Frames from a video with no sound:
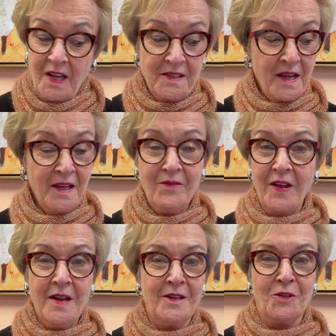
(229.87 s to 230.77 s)
take
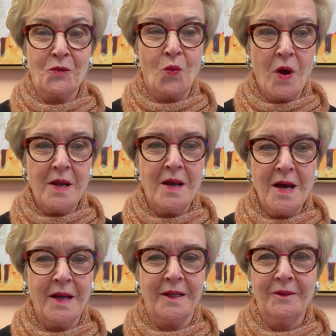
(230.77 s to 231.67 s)
advantage. Why
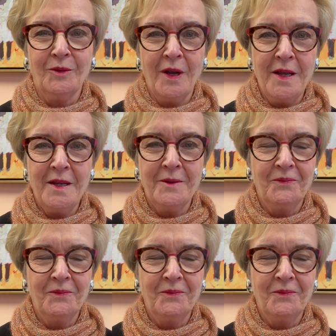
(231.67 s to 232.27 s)
not, right?